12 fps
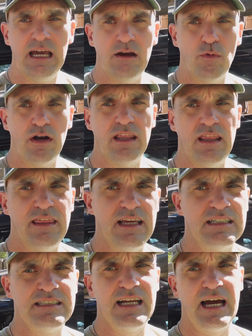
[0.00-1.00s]
And one of the
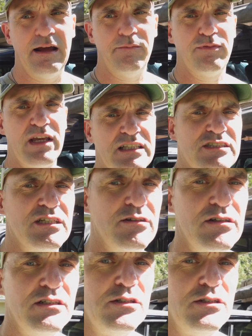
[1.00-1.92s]
things that I'm considering